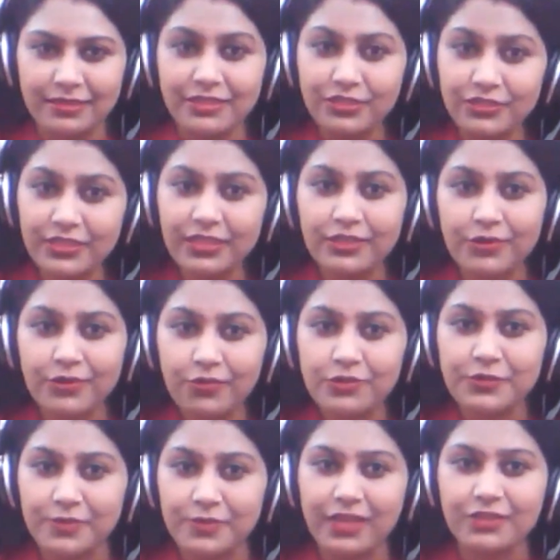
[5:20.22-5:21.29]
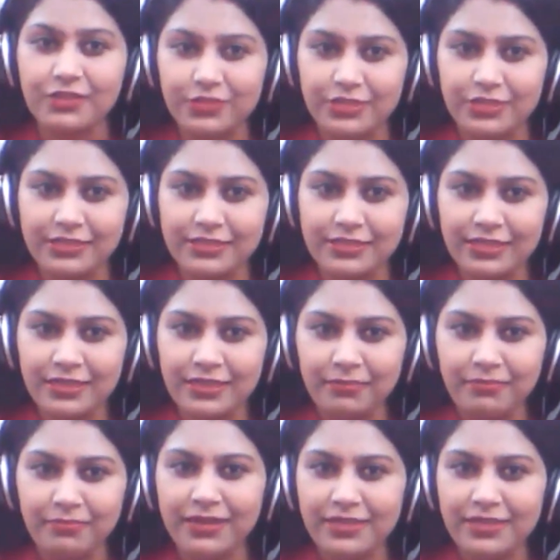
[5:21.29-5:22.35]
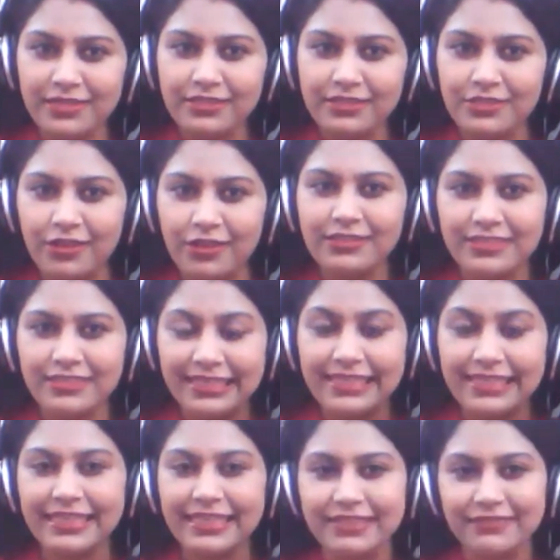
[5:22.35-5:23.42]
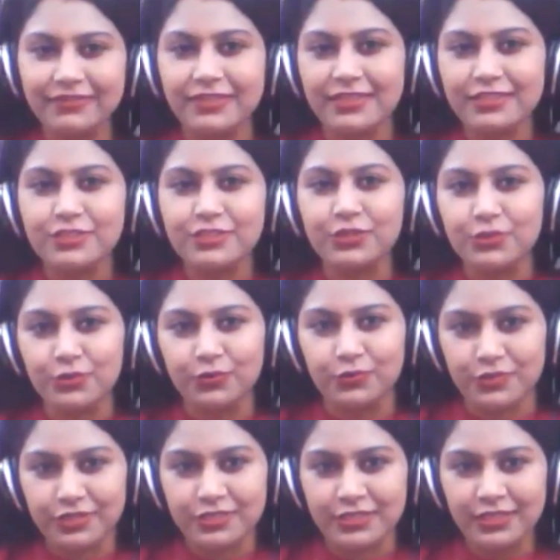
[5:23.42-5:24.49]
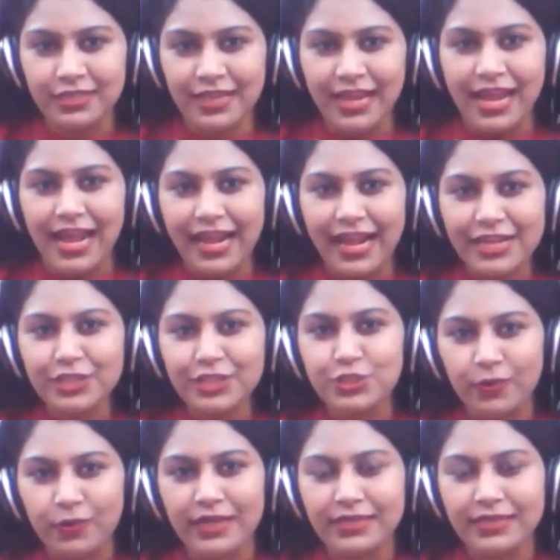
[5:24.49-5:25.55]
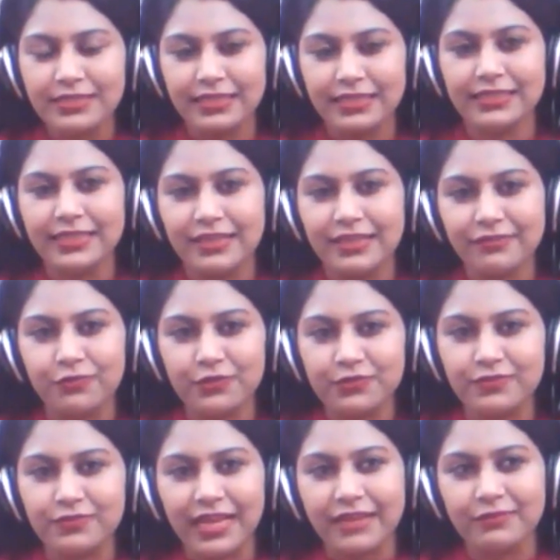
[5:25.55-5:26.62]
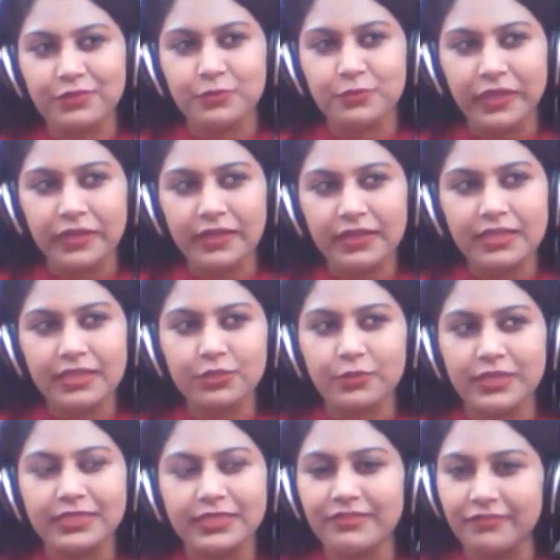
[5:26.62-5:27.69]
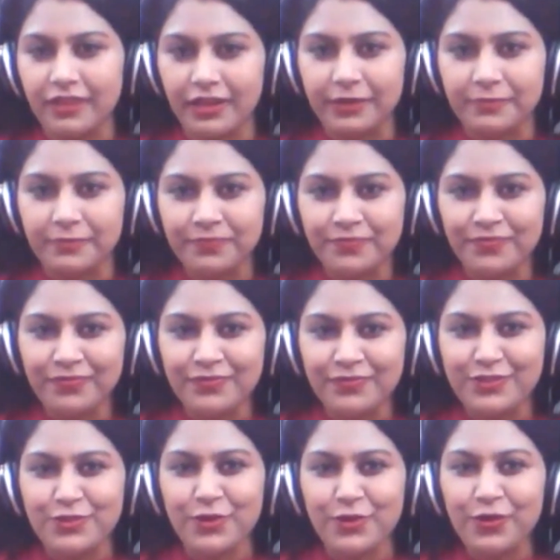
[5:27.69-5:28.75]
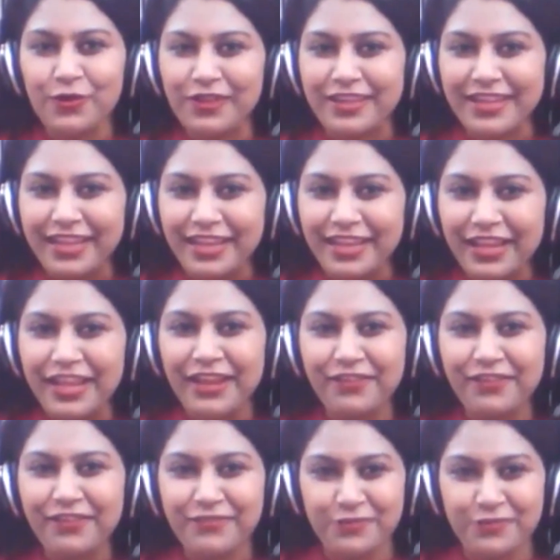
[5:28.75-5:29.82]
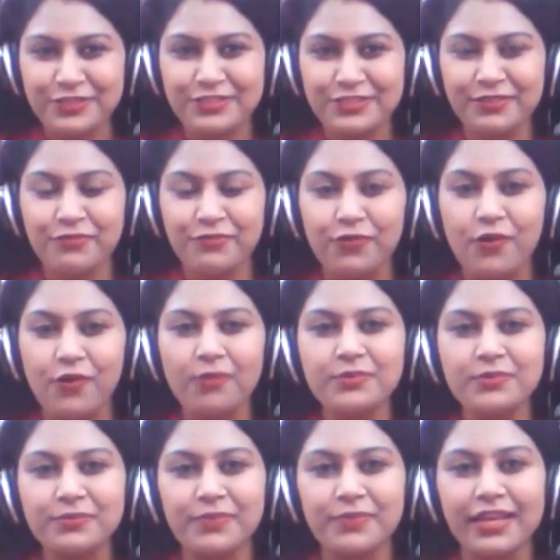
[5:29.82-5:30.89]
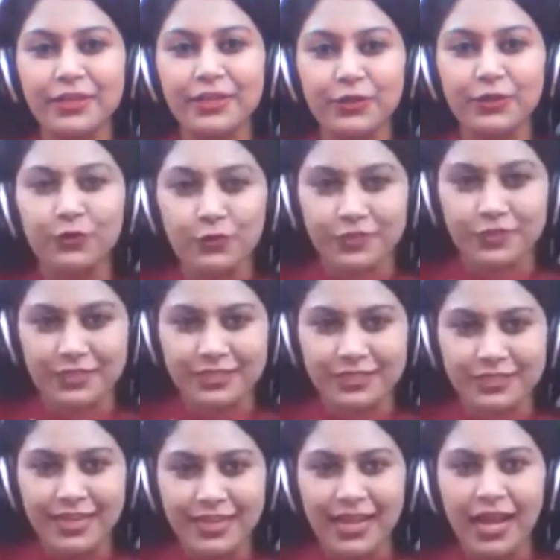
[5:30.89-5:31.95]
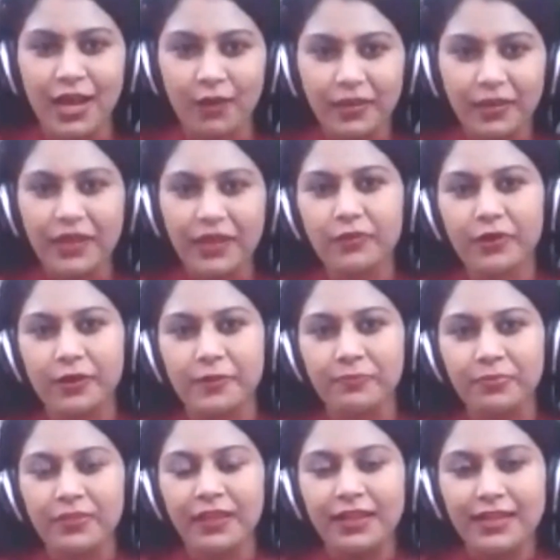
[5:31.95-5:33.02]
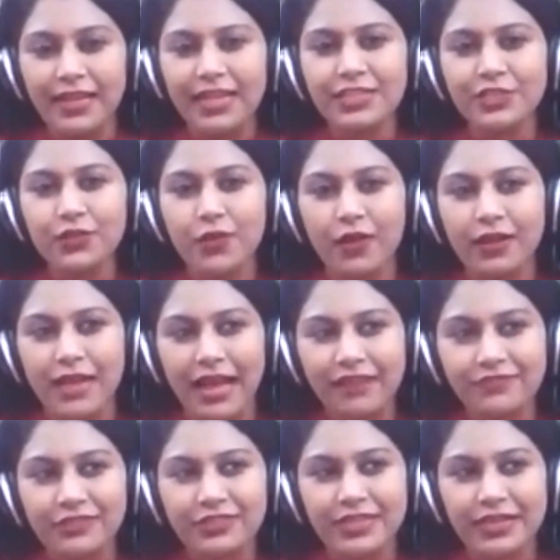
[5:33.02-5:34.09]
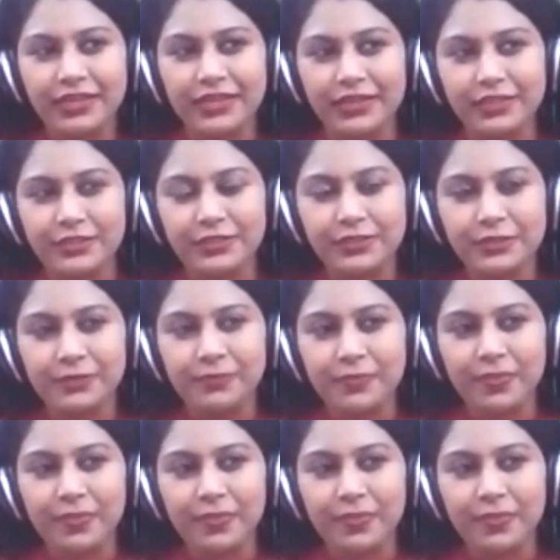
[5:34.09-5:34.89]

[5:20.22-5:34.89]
the tree grows branches, but does not leave its roots. I had joined Indian Air Force when I was barely 21. So Air Force formed my roots. However, later on, after 10 years,